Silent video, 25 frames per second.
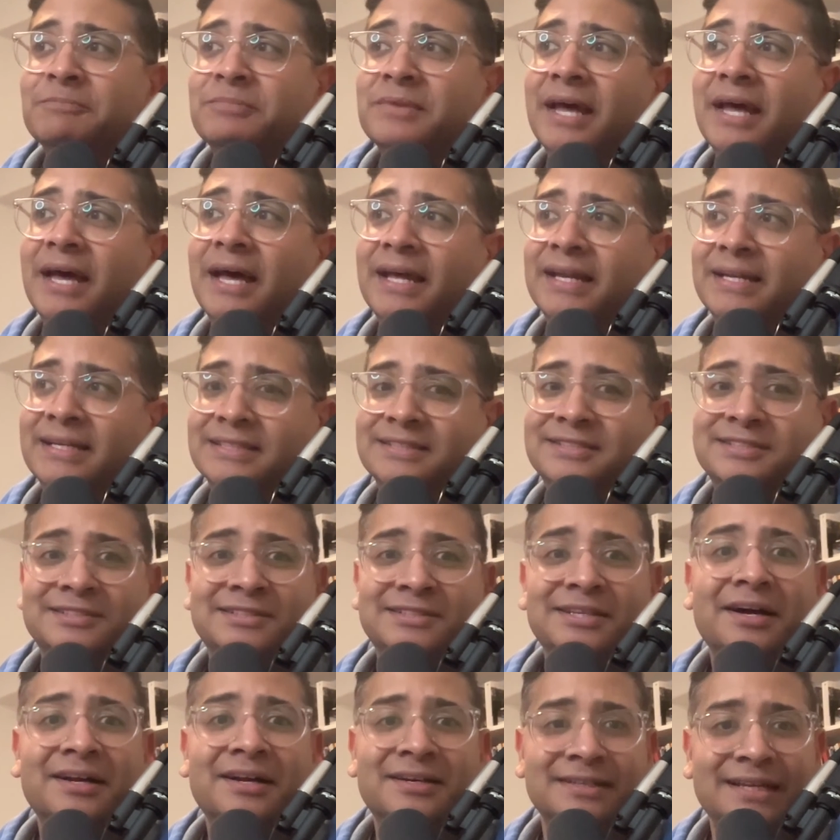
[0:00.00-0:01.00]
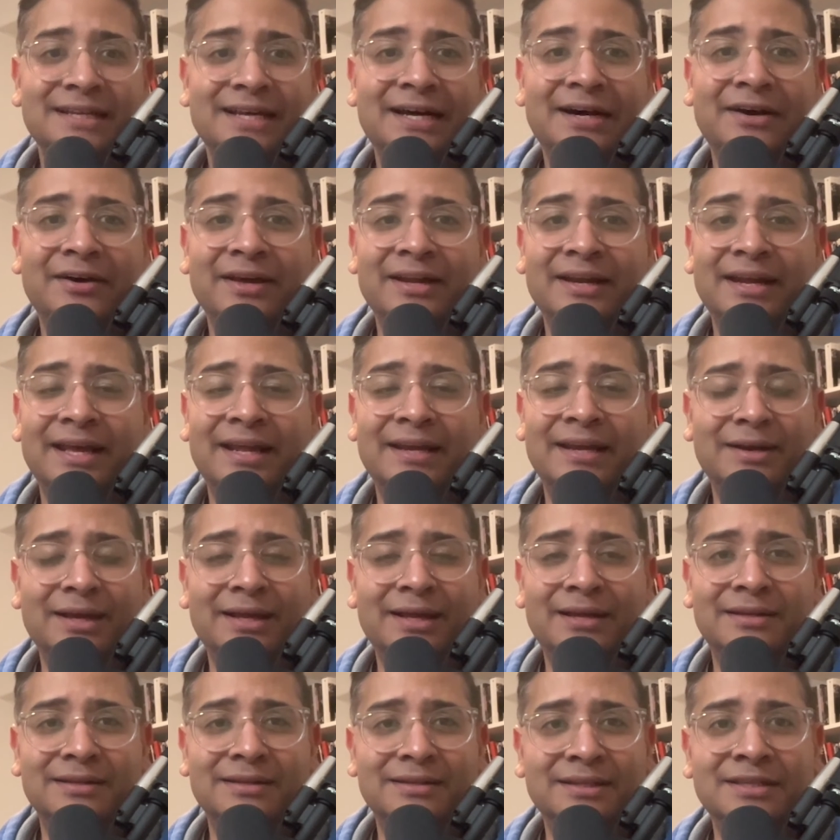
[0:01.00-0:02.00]
and he's stuck now.
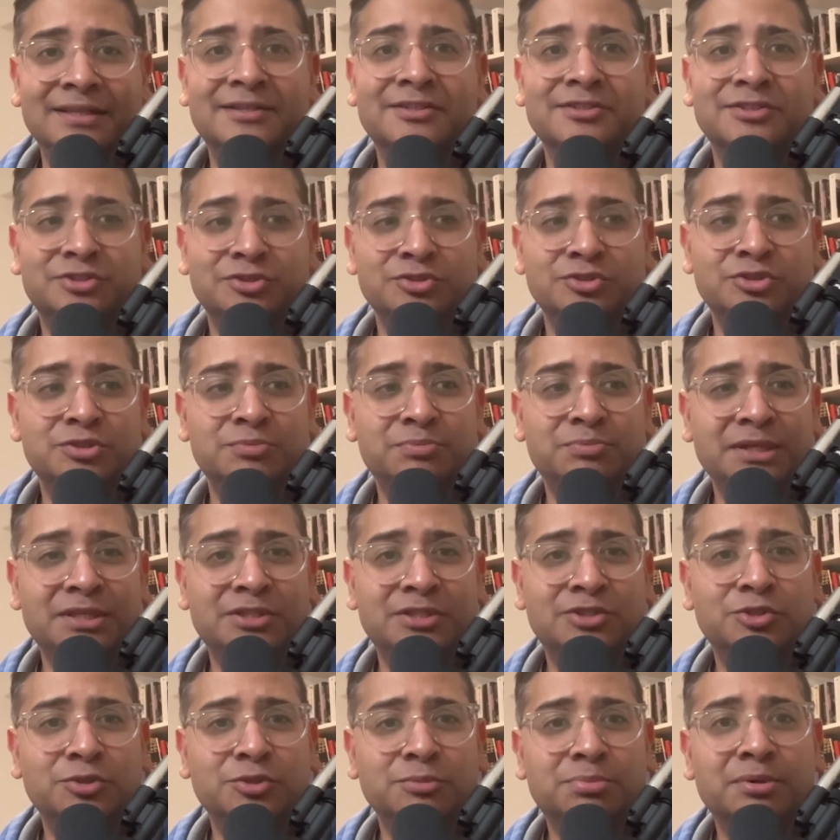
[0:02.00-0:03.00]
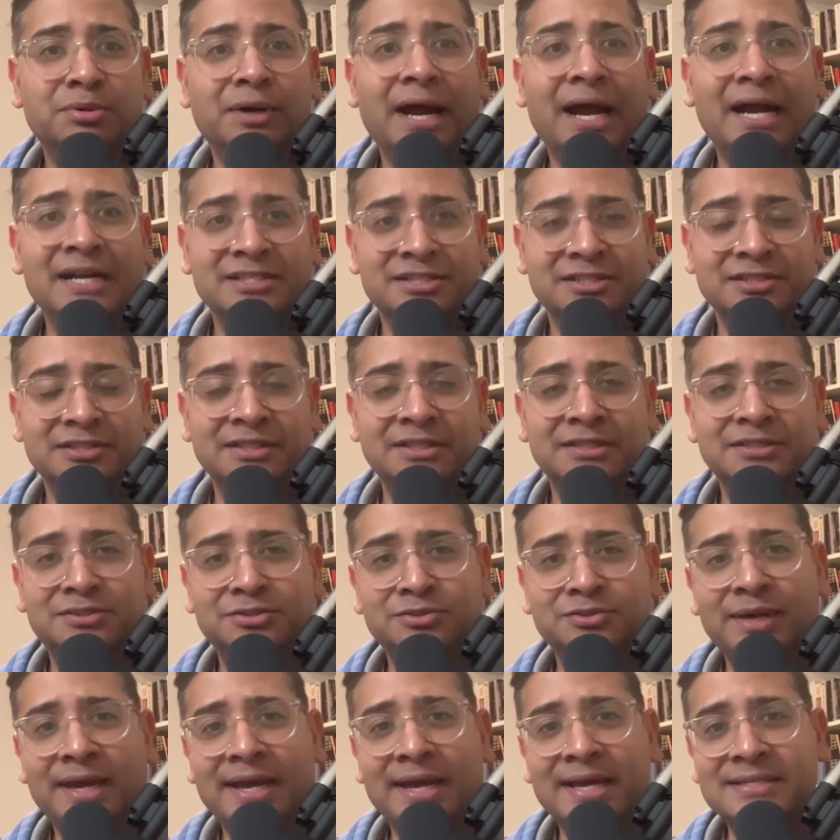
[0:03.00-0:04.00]
And leaders who speak too brashly,
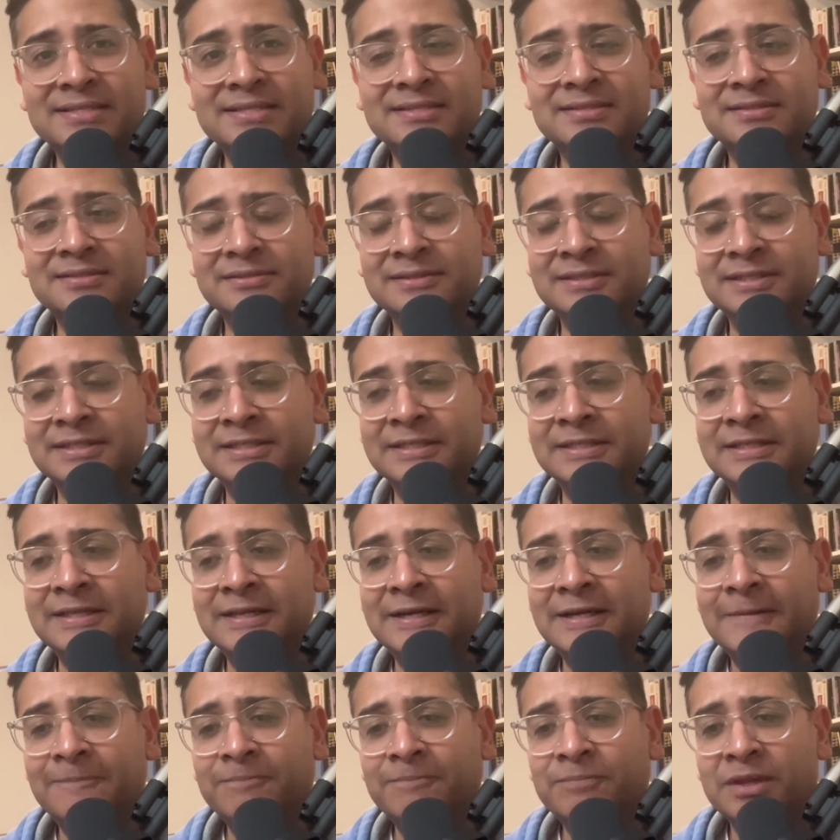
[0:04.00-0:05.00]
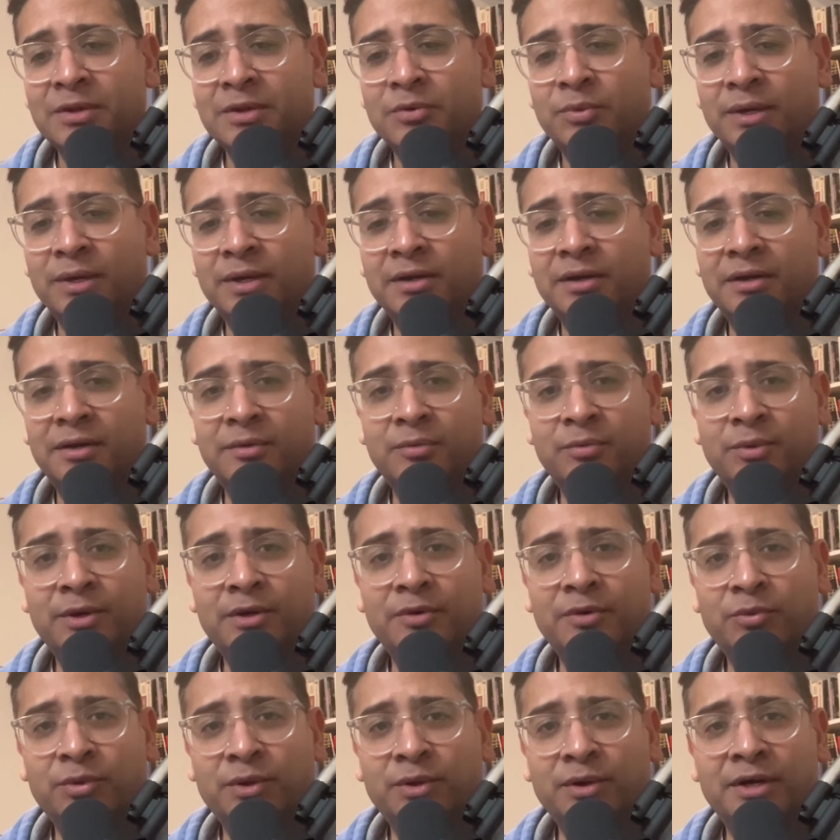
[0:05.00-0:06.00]
too hastily,
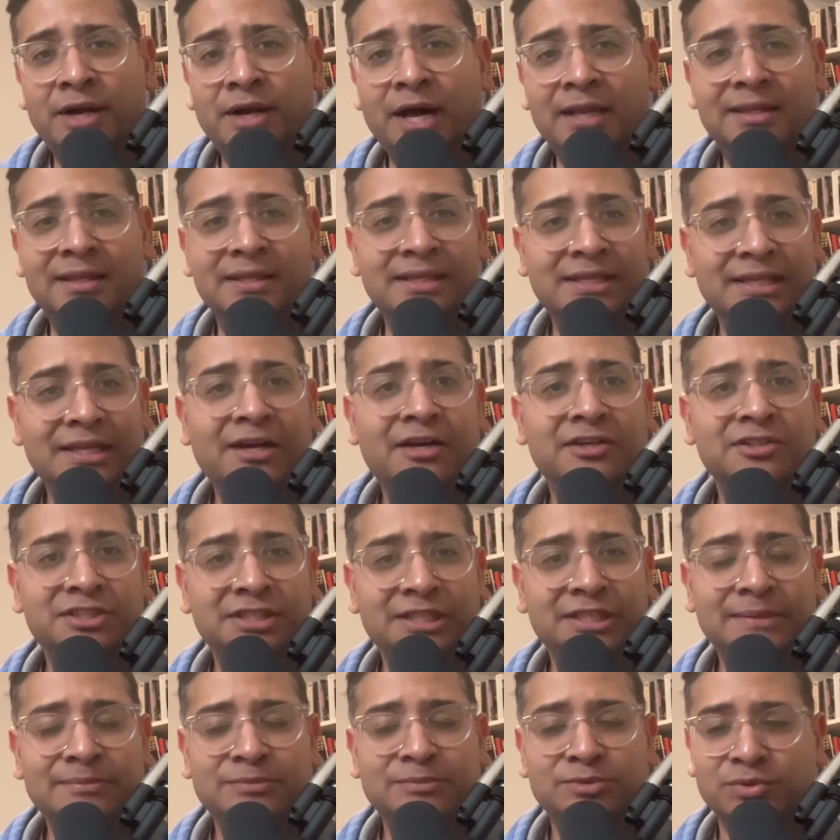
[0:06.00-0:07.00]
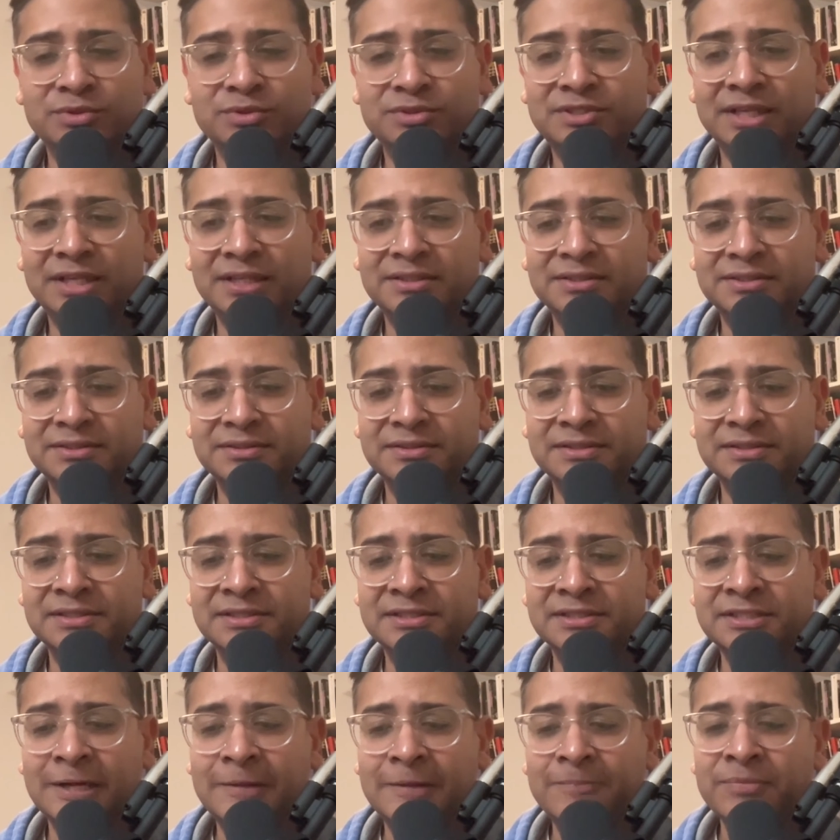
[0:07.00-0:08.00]
we're not leading our teams with
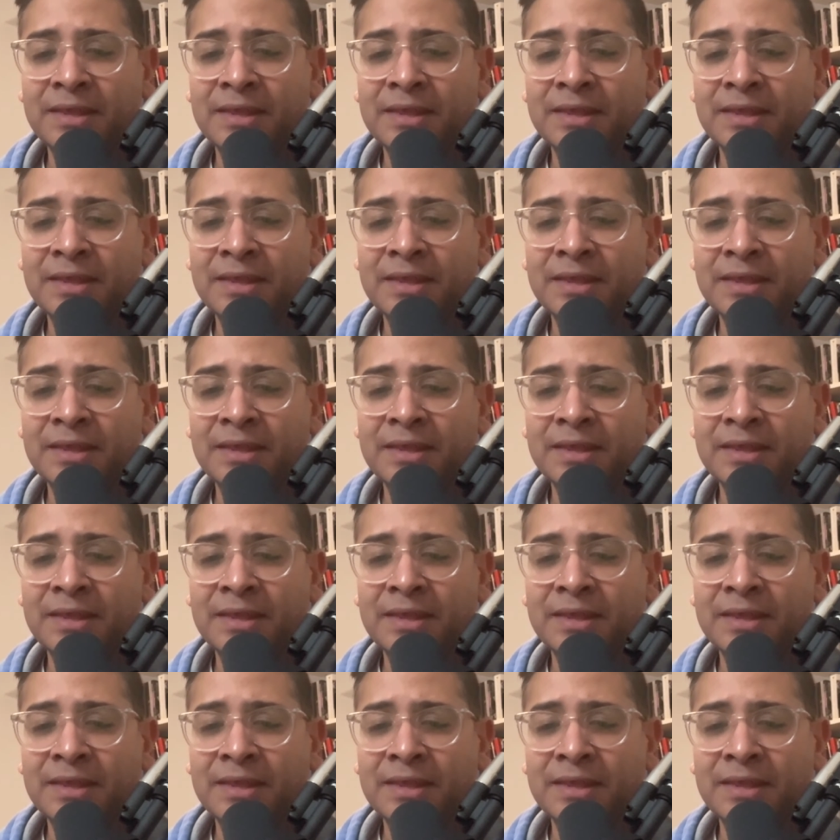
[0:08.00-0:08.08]
gentleness.